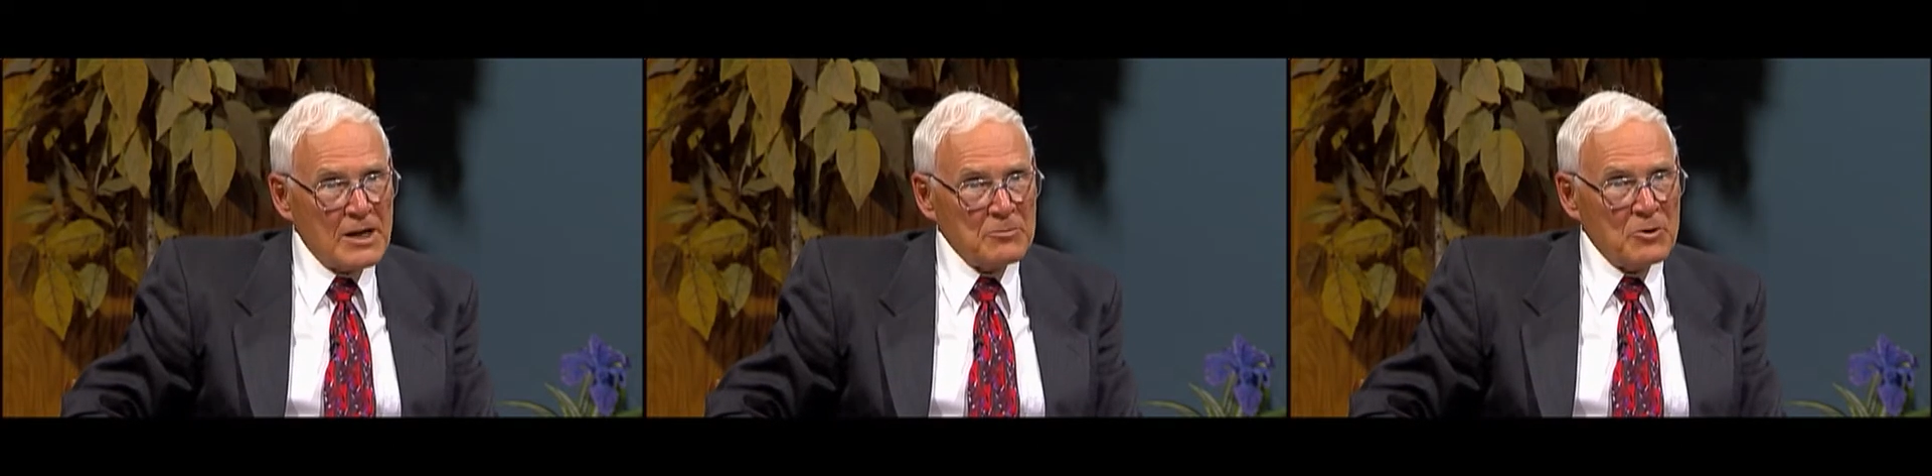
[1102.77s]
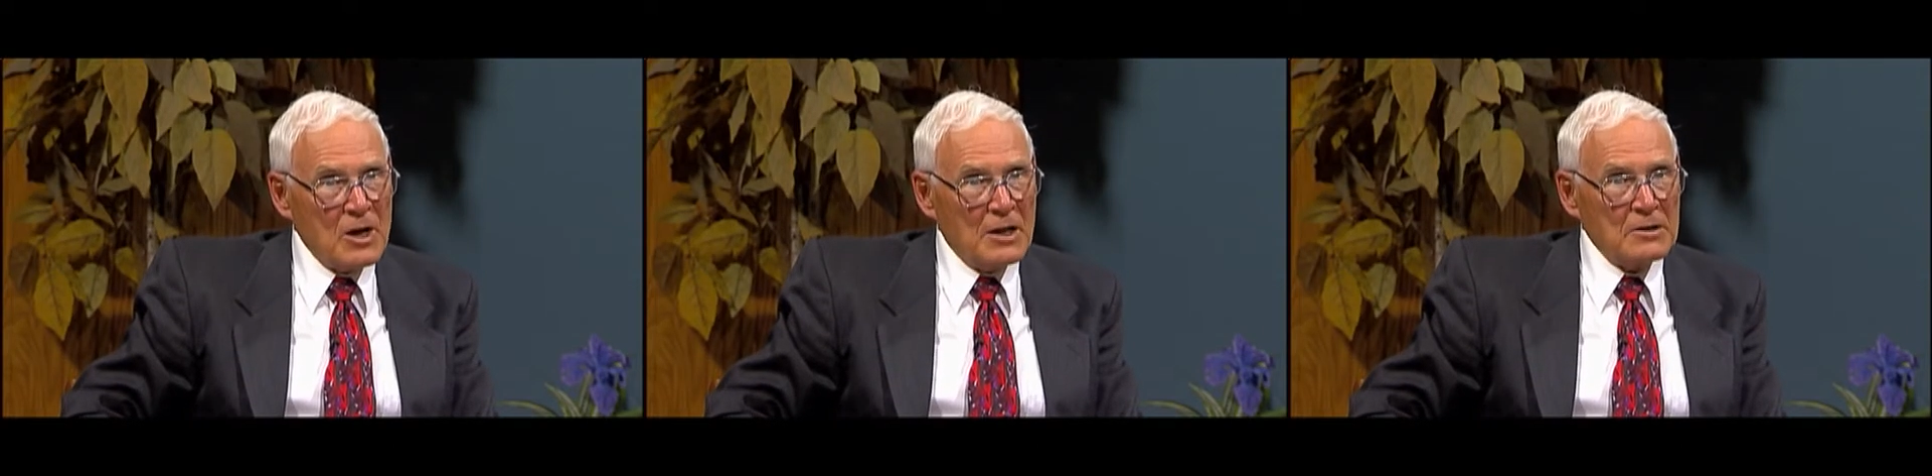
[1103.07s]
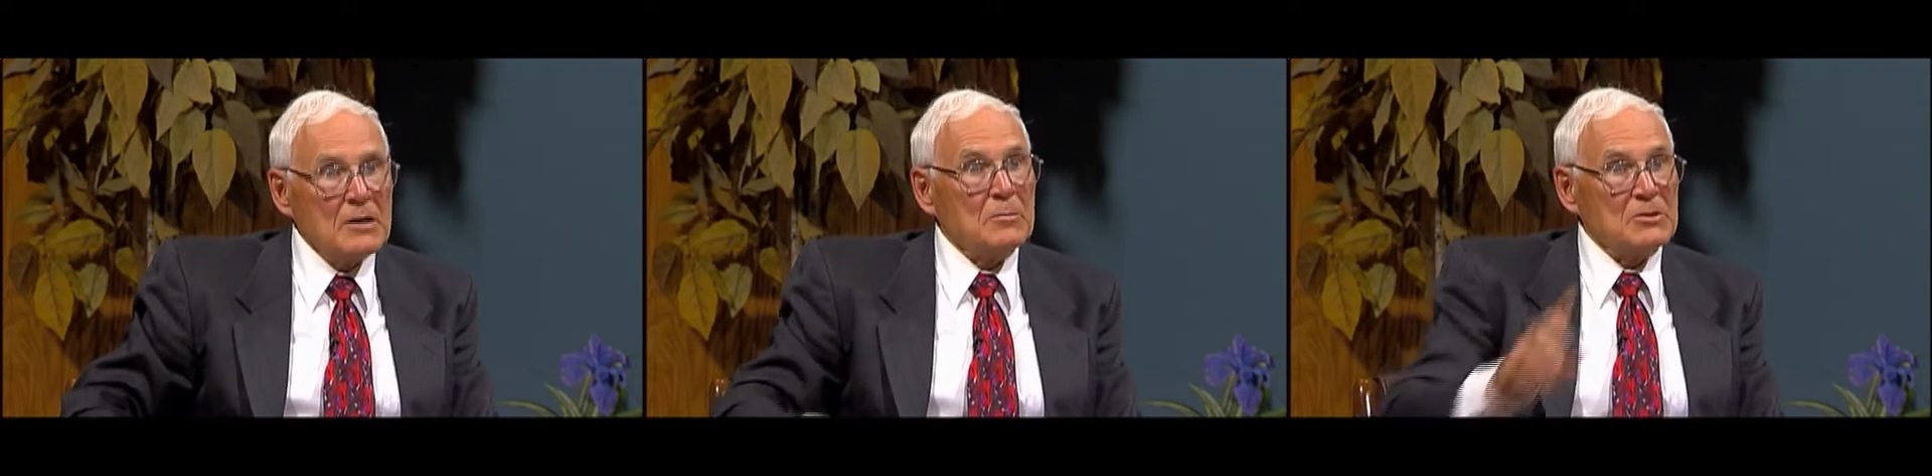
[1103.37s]
time they're not,
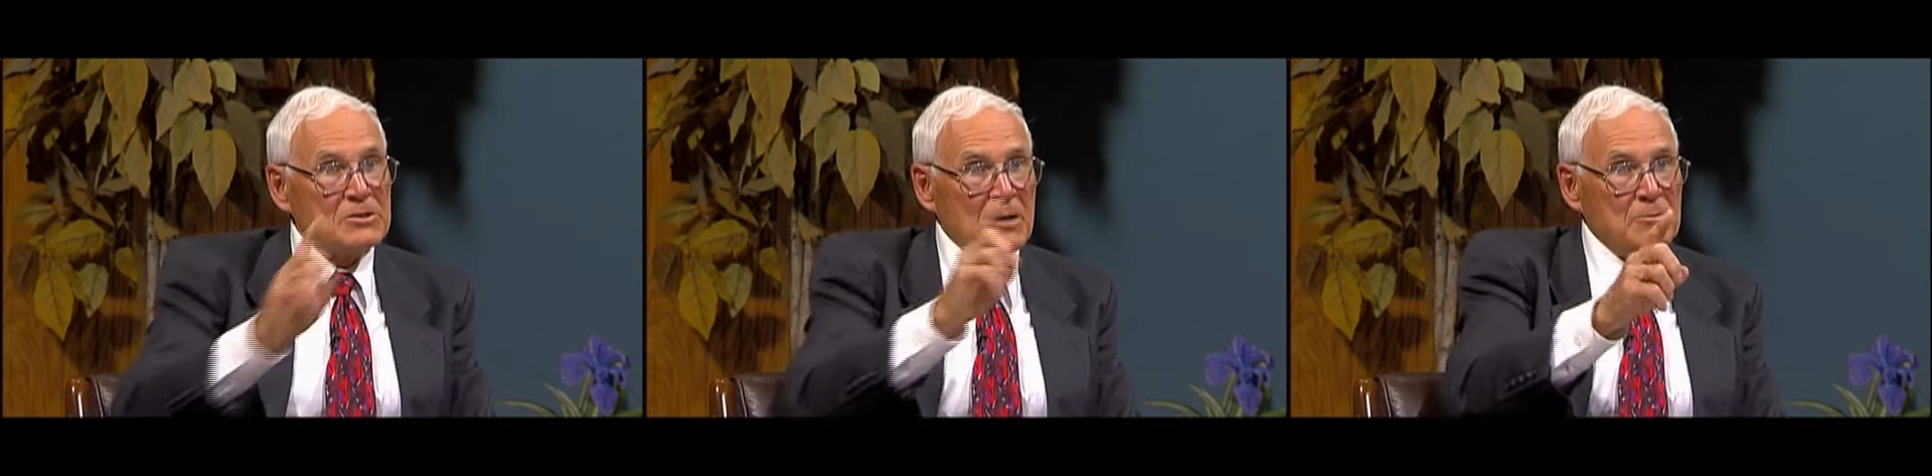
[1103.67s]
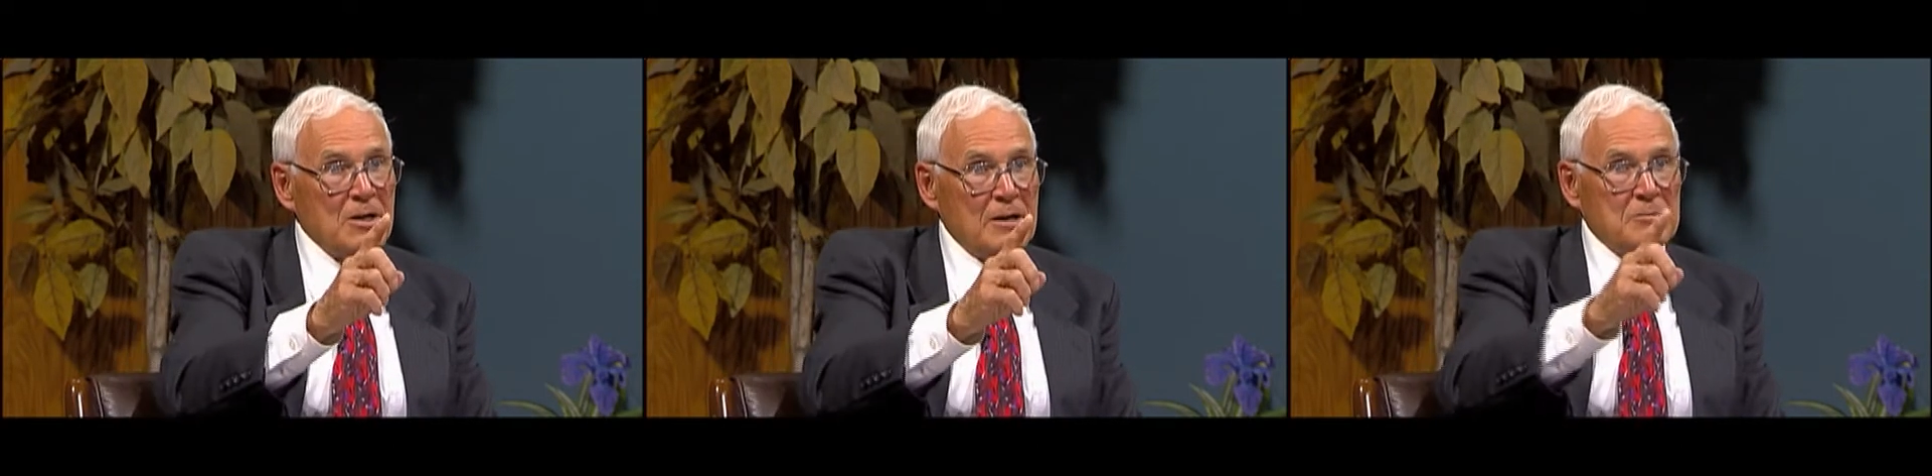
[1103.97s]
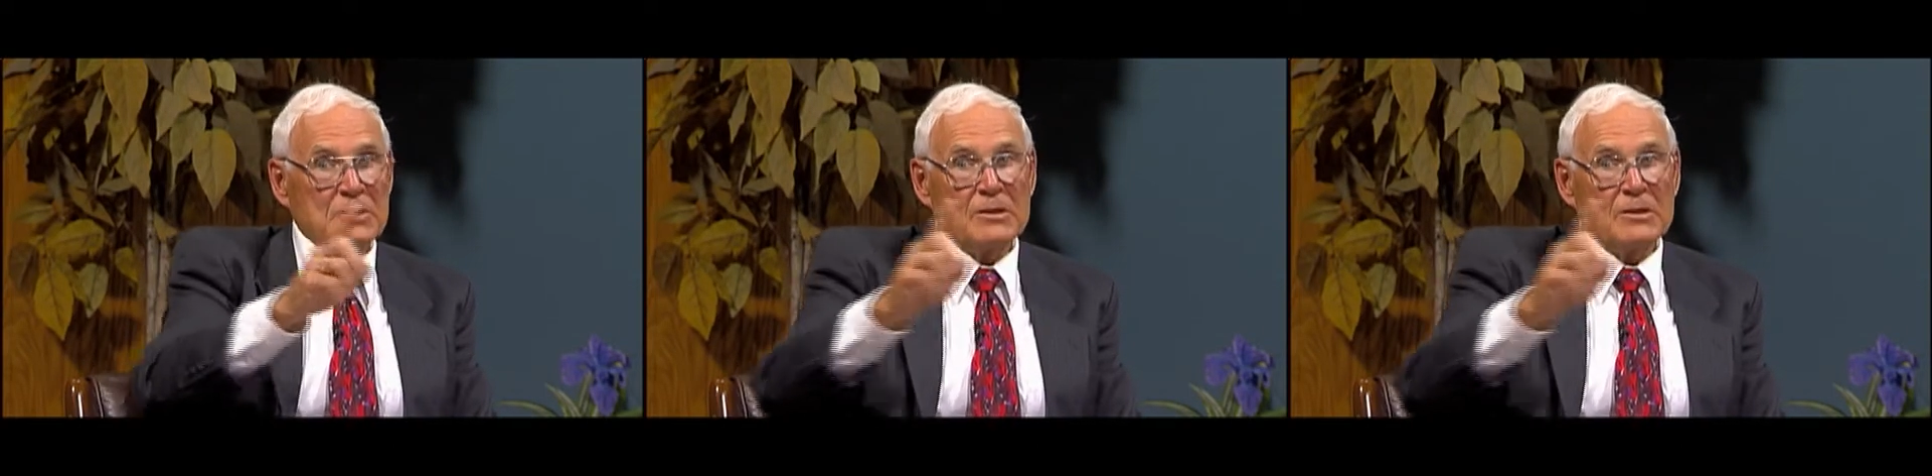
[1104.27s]
but sometimes.